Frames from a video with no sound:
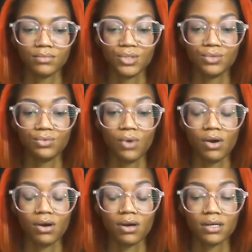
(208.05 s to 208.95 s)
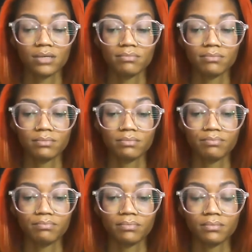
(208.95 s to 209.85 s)
you are,
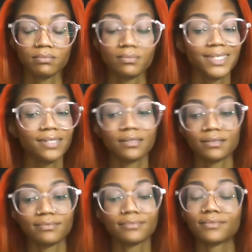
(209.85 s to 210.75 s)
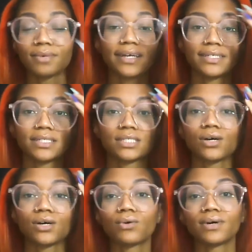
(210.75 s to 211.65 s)
yeah, right.
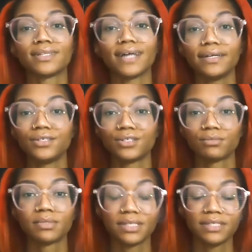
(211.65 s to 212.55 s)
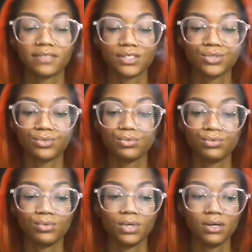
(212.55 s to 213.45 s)
So aligning your beliefs to